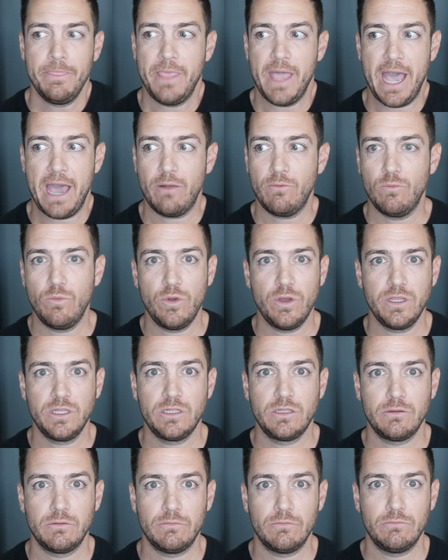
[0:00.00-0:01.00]
that
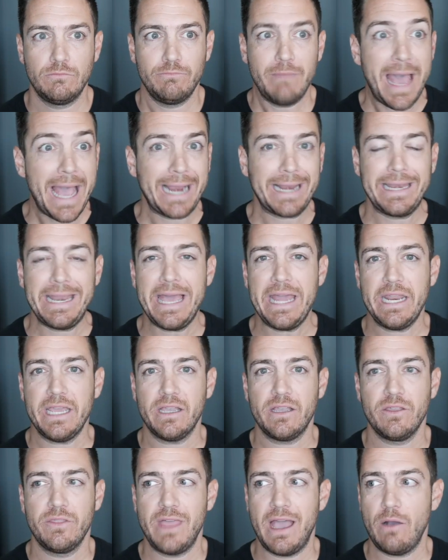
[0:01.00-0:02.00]
was
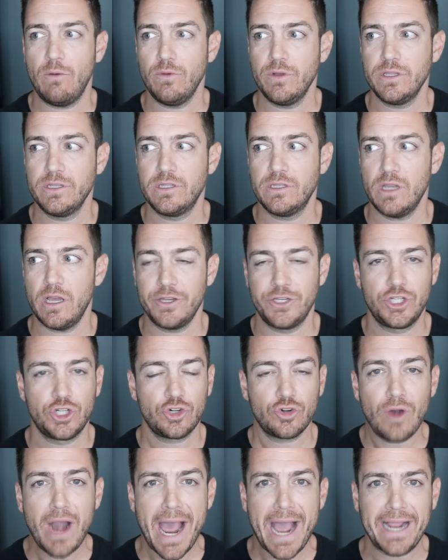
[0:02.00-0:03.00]
magnetic, that was
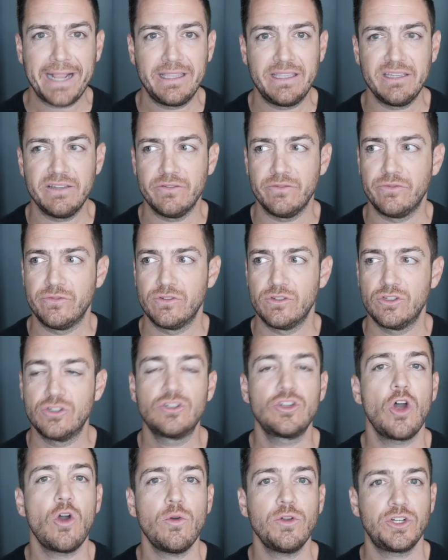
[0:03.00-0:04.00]
attractive,
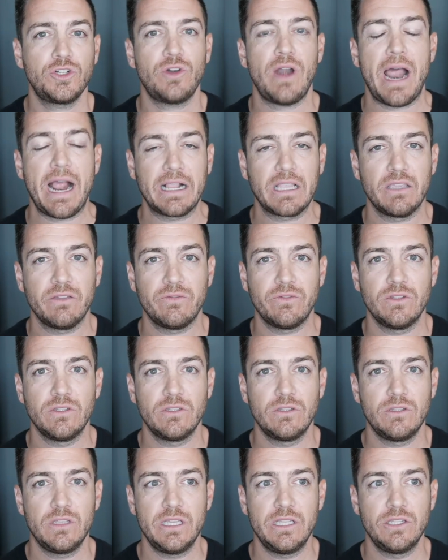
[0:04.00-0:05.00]
so attractive
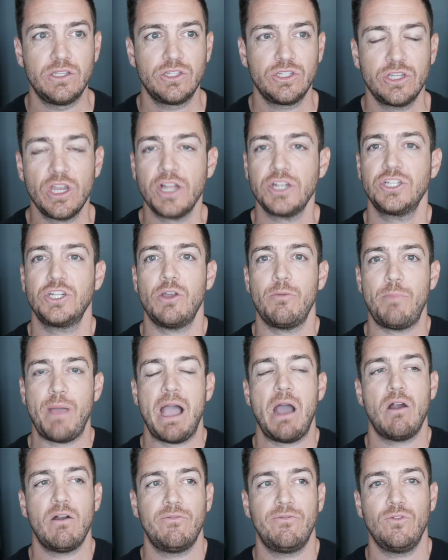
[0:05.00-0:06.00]
in such a
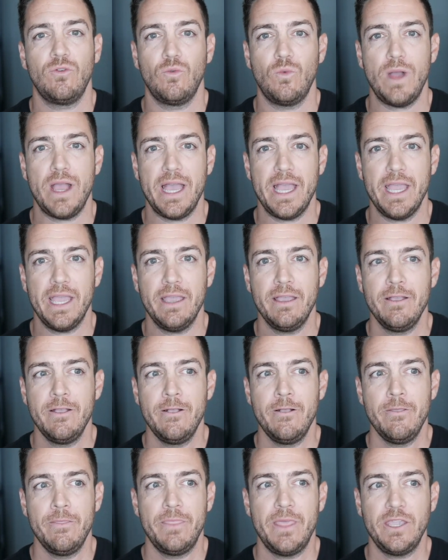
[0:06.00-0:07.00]
powerful way
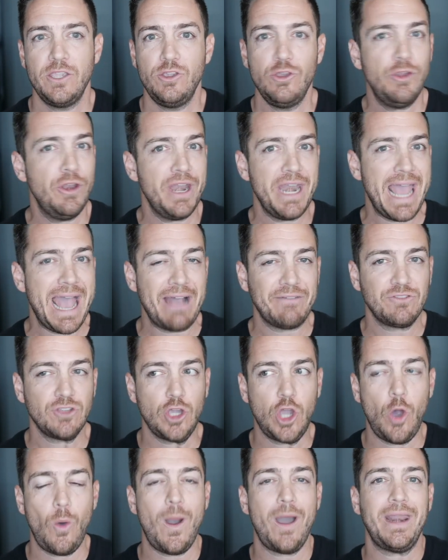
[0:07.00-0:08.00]
that you didn't have
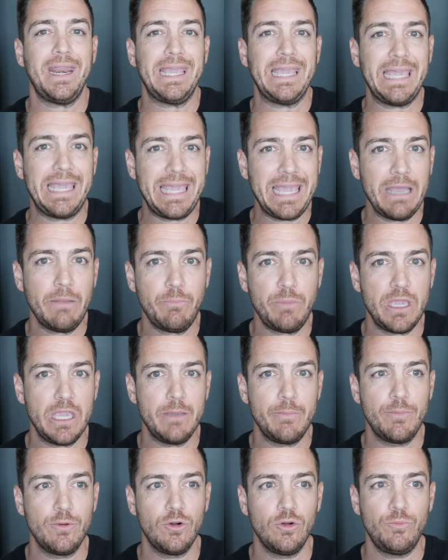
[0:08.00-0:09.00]
to go out and get
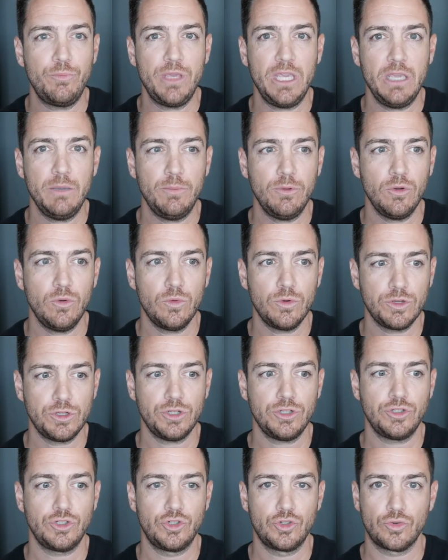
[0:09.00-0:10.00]
people? People were
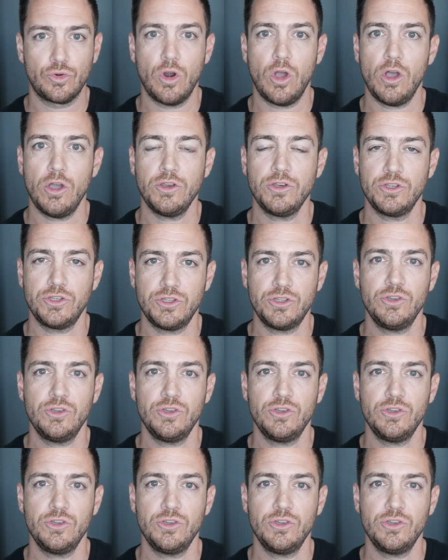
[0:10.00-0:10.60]
just drawn